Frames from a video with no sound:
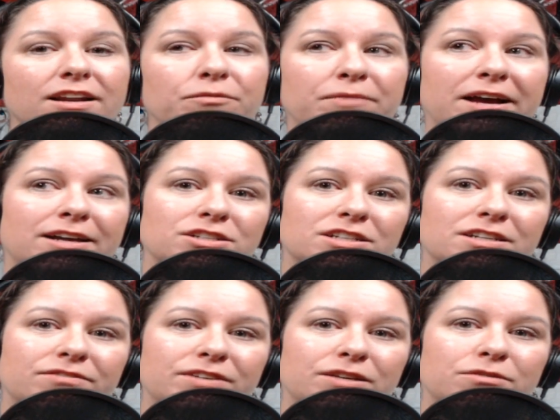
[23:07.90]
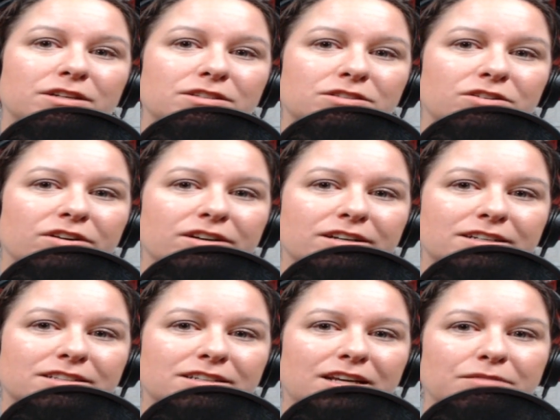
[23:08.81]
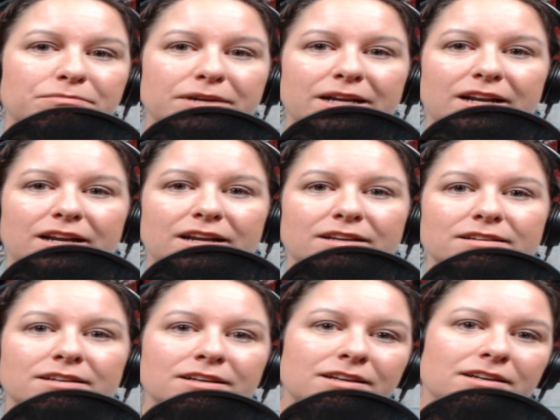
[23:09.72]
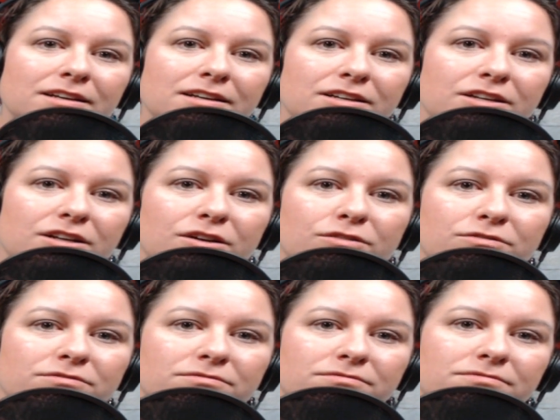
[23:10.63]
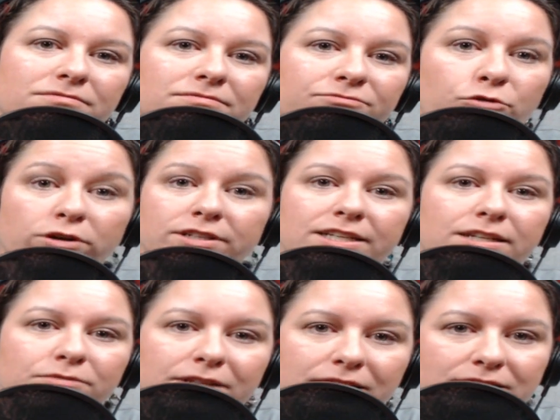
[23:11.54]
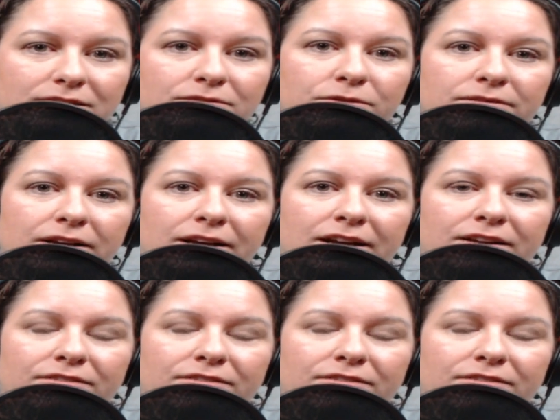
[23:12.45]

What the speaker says: imagine if he would have started his campaigning, 14 weeks ahead